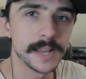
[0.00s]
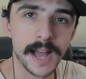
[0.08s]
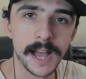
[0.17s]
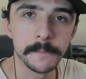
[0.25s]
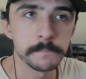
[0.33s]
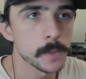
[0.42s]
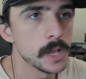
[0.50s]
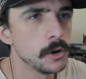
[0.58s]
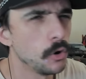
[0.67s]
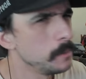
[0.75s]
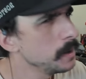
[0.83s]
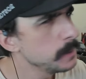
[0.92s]
guy
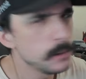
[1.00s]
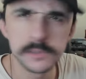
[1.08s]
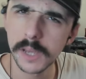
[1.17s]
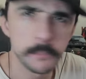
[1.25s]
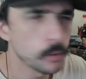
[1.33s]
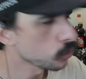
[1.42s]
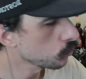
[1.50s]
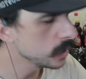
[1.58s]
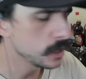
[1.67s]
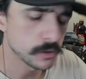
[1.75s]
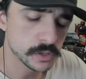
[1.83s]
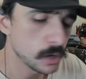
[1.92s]
or maybe he was like puerto
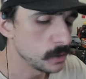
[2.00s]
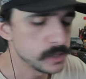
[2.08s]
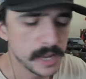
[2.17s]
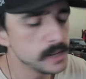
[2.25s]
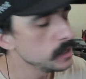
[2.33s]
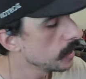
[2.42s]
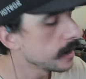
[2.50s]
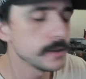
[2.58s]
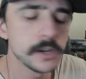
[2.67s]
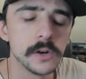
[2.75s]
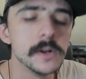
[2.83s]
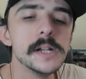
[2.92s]
rican or so he's indian i don't
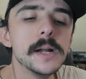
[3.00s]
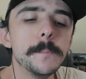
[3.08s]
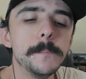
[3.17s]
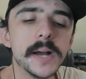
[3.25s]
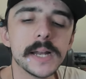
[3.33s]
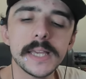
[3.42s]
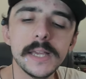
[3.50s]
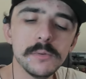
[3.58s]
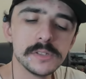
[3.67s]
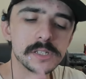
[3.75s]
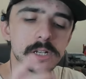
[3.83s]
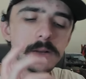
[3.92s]
know but he
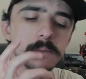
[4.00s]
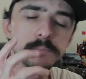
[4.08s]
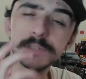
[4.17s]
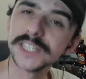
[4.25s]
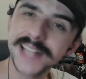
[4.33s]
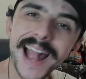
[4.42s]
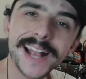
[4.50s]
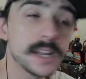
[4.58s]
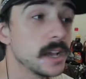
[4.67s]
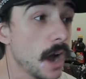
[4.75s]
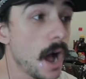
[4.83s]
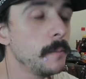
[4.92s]
was stacking the
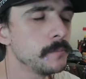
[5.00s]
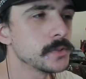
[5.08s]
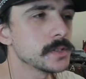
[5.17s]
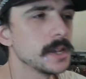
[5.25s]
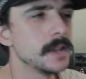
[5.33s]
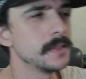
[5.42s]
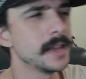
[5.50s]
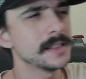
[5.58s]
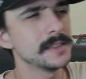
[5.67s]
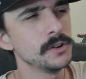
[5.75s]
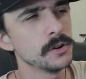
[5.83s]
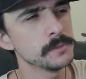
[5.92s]
cups in like
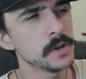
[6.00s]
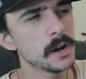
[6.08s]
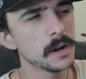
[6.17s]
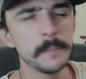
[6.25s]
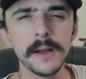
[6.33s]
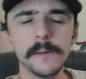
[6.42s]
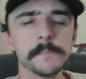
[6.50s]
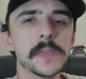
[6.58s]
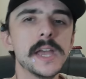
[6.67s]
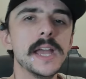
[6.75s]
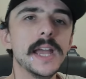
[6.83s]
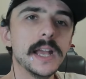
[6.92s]
you know what i'm talking about
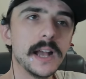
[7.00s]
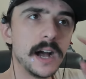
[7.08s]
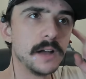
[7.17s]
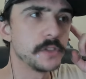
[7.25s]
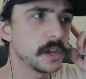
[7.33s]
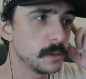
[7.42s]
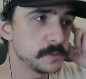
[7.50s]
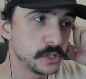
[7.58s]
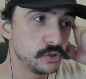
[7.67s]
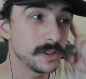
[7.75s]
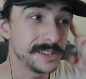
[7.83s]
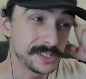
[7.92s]
uh, the cups that
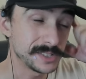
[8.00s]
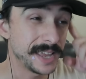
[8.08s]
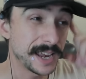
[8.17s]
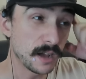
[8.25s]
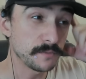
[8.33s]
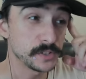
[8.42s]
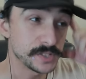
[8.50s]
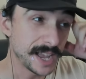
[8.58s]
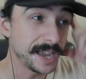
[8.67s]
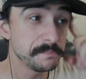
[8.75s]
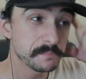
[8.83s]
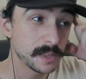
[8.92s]
you can just get off the
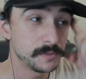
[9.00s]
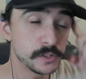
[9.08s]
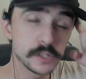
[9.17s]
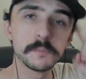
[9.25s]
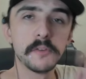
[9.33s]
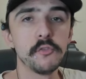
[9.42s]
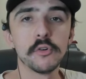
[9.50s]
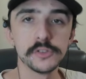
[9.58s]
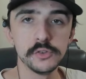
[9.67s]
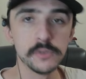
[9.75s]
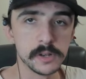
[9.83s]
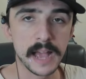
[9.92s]
side. This is before
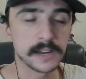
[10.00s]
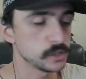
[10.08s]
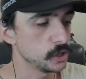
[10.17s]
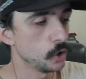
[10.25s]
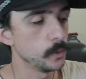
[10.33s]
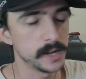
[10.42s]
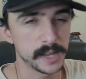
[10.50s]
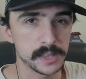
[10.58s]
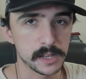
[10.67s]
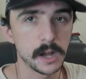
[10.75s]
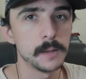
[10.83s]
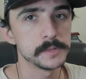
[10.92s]
you can actually go in and get
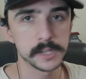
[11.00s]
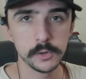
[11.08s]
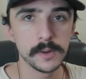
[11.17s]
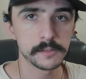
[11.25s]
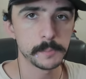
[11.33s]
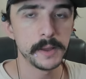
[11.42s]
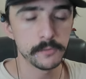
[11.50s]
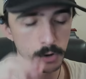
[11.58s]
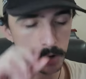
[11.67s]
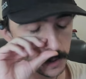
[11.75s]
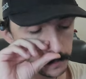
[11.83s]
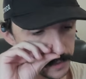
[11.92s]
the cups. Like you would have to pay for a
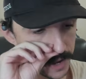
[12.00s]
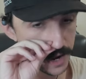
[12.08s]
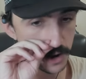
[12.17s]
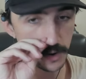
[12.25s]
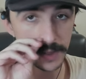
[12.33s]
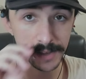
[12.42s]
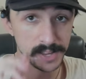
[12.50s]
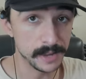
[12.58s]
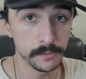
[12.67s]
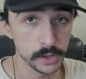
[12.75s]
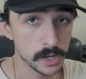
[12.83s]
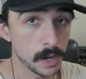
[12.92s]
cup now and they
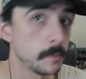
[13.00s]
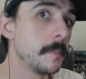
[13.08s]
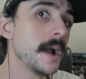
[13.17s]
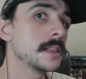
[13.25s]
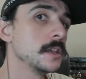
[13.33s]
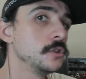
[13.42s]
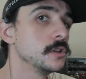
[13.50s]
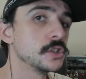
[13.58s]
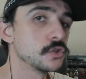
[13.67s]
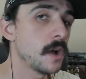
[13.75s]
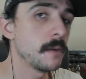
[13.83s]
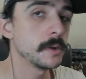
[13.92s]
give you the cup, but back then you could
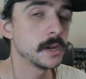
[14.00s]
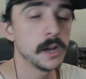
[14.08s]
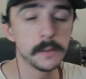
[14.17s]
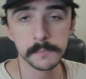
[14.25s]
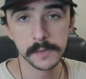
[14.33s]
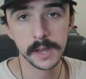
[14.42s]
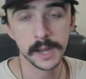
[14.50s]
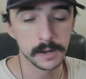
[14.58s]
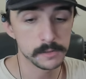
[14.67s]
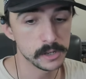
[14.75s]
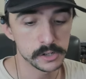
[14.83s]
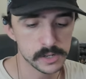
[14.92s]
just grab a cup
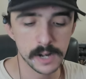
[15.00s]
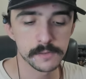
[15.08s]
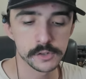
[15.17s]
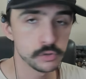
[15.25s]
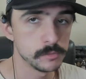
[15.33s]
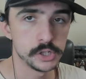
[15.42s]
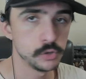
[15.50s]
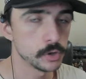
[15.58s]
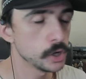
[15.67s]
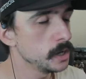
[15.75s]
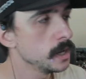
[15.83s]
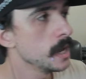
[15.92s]
and they just kind of assume that you were
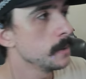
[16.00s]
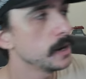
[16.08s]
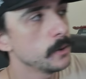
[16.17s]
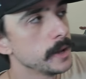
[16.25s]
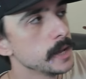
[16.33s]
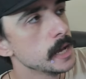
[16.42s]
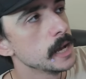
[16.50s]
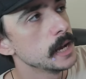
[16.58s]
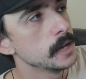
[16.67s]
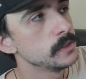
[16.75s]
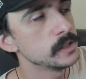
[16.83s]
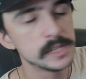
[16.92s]
good. But anyway,
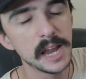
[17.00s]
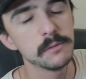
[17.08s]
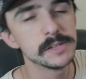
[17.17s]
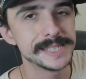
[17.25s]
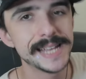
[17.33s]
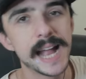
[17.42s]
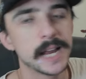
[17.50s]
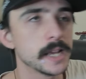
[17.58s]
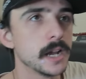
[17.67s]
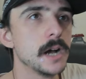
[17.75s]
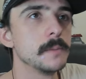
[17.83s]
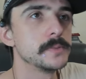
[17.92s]
this guy was stacking the
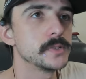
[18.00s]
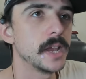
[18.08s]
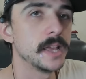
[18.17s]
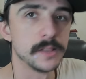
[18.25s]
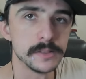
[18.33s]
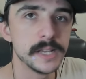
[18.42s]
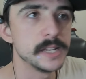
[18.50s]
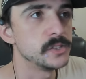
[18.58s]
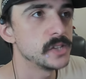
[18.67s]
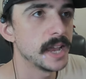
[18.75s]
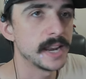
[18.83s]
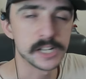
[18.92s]
cups and the
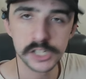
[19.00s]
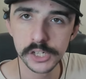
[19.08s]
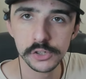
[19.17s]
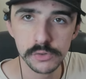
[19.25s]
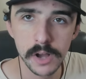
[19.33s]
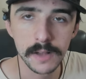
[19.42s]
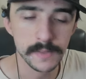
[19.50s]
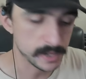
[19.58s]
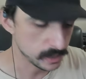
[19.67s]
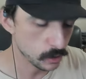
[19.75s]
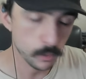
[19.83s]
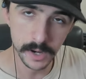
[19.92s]
lids, and I shit you not, like
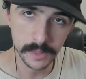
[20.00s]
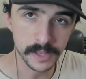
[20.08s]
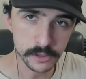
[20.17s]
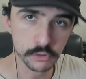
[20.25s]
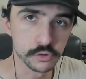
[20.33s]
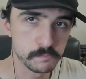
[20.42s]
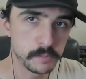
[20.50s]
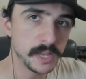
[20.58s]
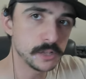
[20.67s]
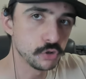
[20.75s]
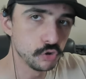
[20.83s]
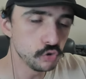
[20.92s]
they were in like those
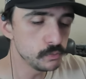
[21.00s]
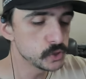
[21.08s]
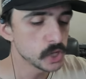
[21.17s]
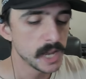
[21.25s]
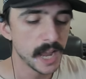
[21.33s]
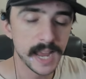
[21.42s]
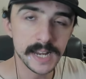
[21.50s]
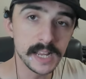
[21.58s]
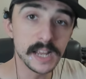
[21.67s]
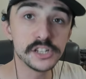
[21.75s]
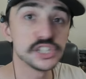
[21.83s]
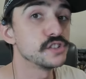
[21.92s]
big tubes, and he
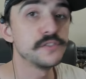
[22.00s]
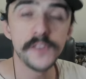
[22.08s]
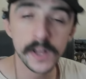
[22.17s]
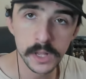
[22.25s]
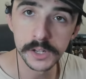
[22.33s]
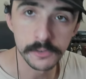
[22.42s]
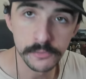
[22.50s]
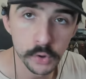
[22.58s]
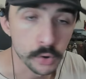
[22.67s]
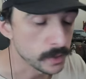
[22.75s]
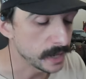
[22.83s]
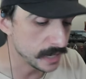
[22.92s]
it just fell on the
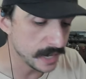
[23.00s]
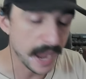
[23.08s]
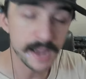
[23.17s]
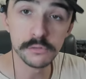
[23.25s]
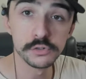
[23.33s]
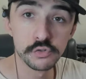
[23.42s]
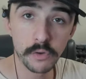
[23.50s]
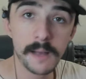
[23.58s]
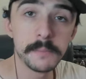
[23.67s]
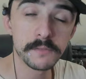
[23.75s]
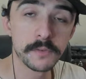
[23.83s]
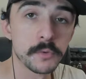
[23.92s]
floor. Like he, he was
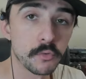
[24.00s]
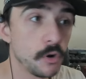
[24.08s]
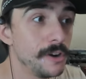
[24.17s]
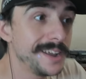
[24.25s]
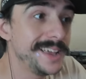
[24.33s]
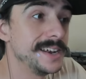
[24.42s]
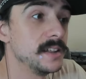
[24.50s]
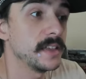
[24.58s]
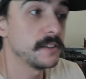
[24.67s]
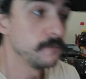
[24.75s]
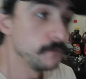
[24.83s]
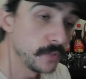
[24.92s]
grabbing it from the wrong end, and it
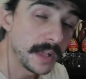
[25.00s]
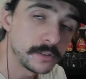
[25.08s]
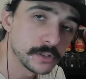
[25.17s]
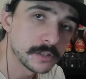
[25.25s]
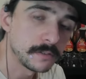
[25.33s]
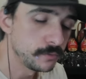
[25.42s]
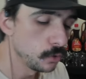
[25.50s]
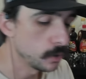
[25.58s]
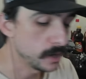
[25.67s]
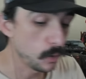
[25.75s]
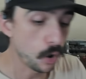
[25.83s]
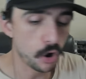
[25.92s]
like fell into the floor,
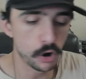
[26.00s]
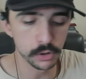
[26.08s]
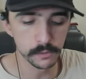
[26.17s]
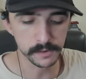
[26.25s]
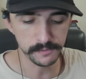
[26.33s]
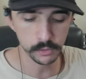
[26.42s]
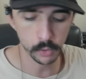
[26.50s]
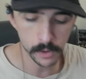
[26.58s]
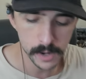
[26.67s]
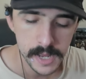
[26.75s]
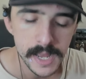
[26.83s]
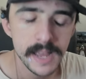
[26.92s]
and they were all over the
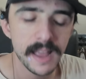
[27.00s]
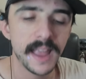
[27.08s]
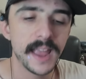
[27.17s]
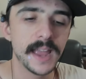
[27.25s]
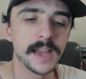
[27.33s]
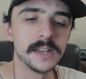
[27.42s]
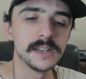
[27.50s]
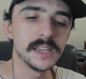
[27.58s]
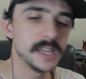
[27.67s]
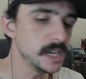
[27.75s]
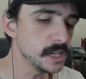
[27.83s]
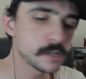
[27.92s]
floor. And
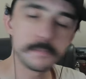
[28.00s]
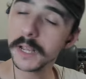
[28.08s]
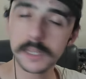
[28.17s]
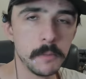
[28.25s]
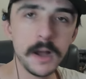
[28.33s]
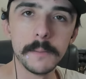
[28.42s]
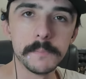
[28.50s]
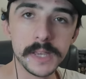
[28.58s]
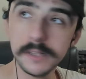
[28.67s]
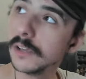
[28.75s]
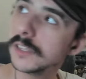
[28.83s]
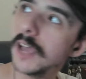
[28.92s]
he just picked them up.
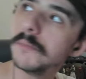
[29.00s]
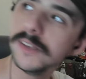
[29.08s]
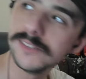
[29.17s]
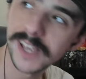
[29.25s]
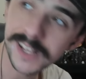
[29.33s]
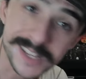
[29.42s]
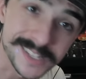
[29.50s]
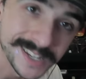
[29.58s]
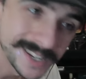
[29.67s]
He looked at me. He was like this.